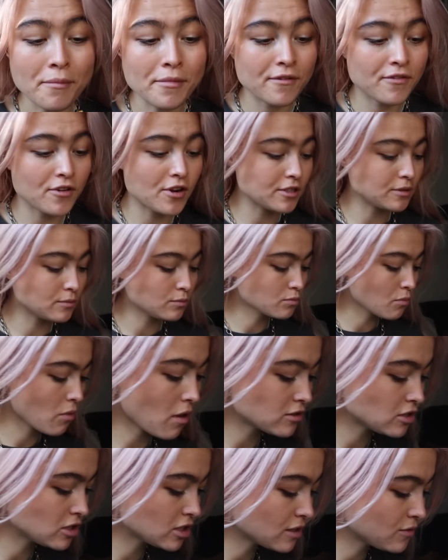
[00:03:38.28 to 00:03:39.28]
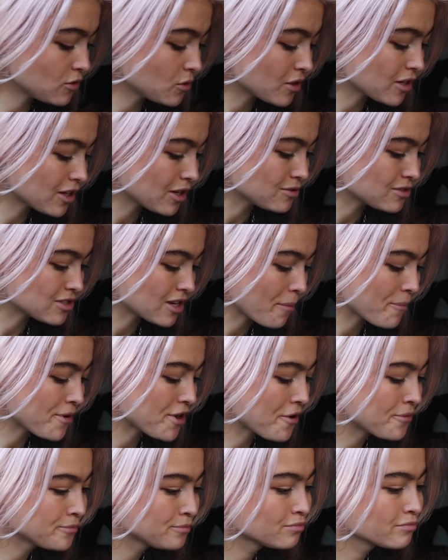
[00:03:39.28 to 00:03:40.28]
I feel like I should give you a close up,
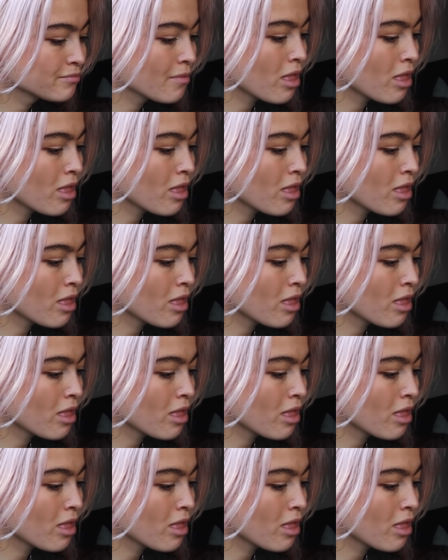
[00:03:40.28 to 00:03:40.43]
you know?